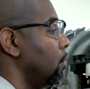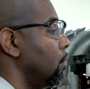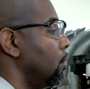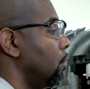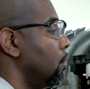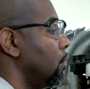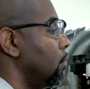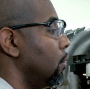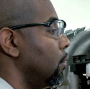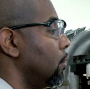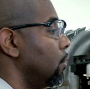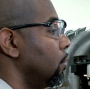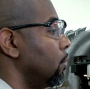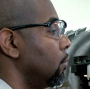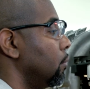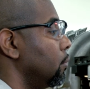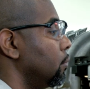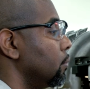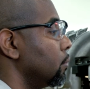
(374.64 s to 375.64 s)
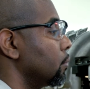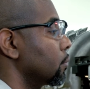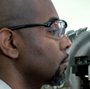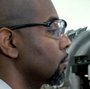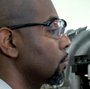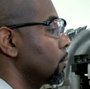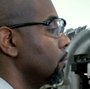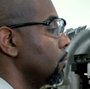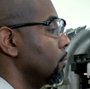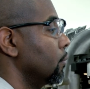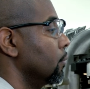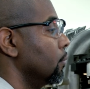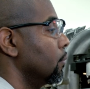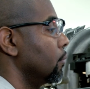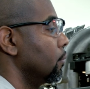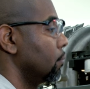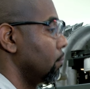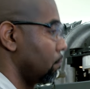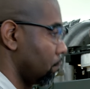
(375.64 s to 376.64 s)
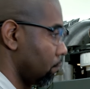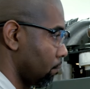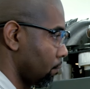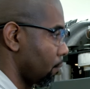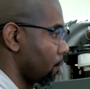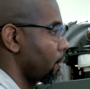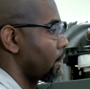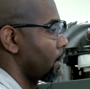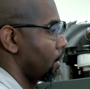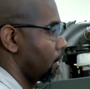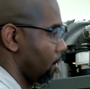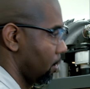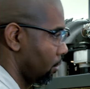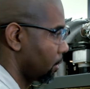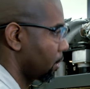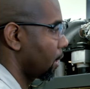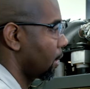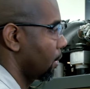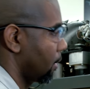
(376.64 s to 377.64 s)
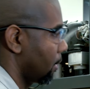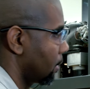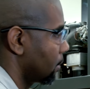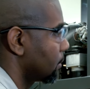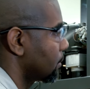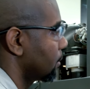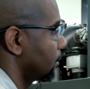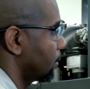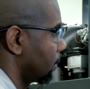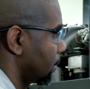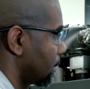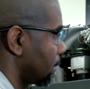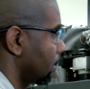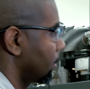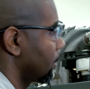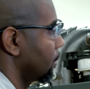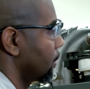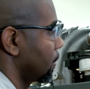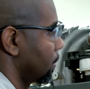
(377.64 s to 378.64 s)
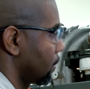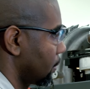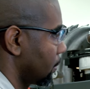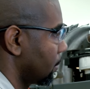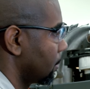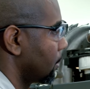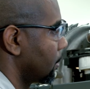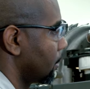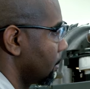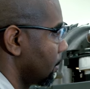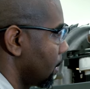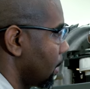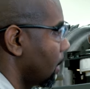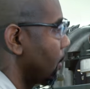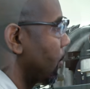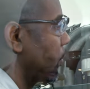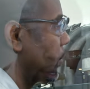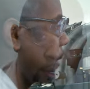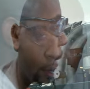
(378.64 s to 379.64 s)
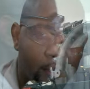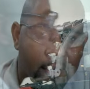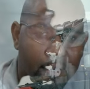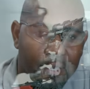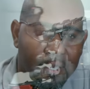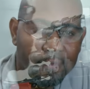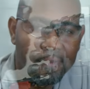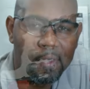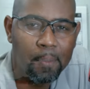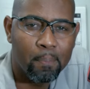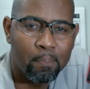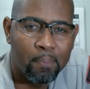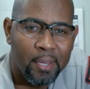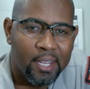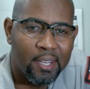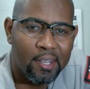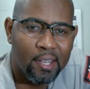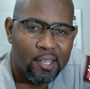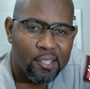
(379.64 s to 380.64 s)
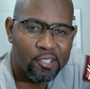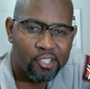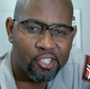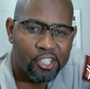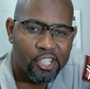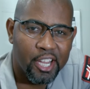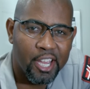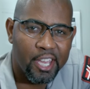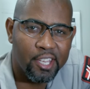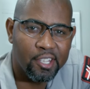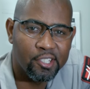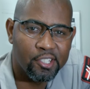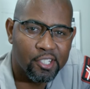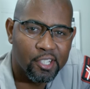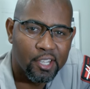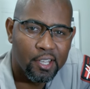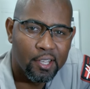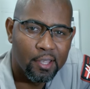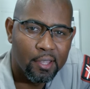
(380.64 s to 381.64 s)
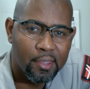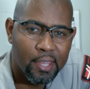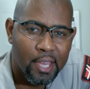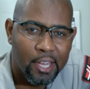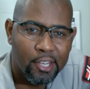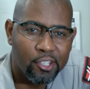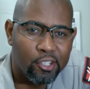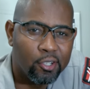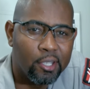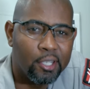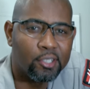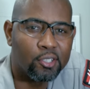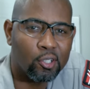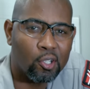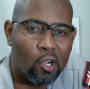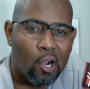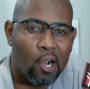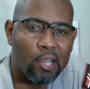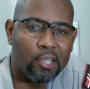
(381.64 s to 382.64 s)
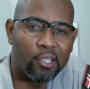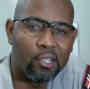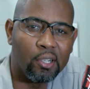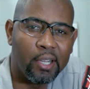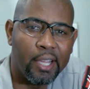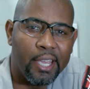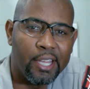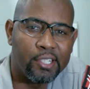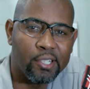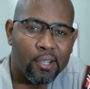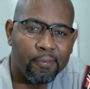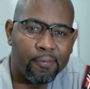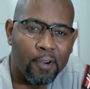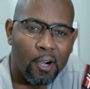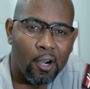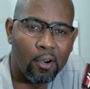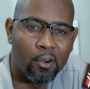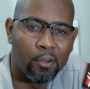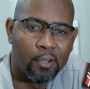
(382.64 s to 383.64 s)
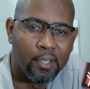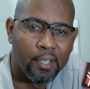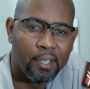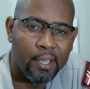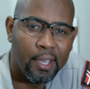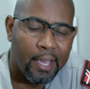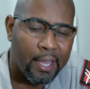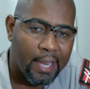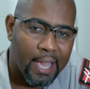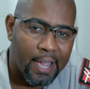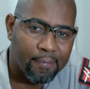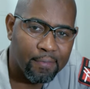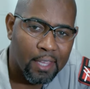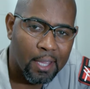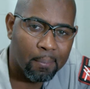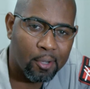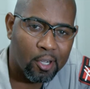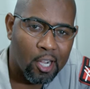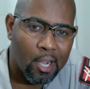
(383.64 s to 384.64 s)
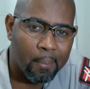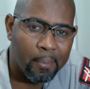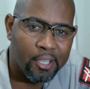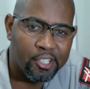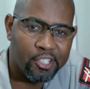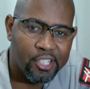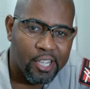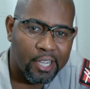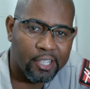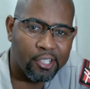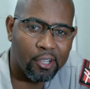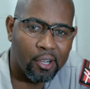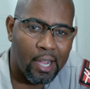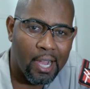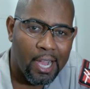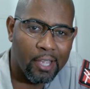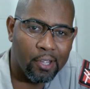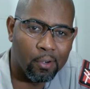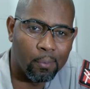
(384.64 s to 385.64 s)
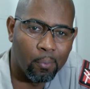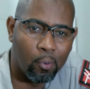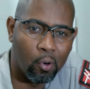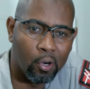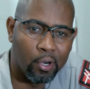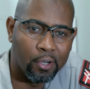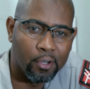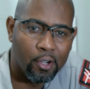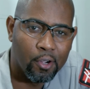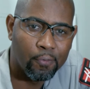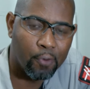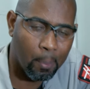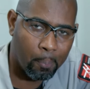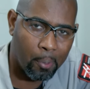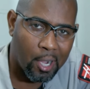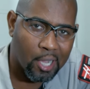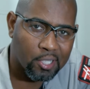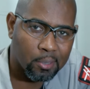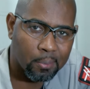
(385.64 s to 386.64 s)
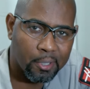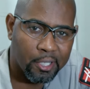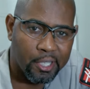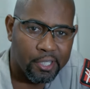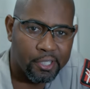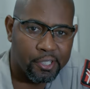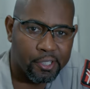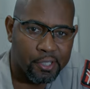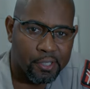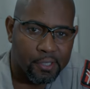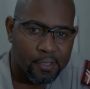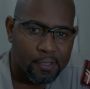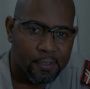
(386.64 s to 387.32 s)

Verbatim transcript: you know the I.O. board is fine and your connecting cable is probably bad. If the bit doesn't change, then you need to call your HFO and have them come and check your I.O. board for possibly issues.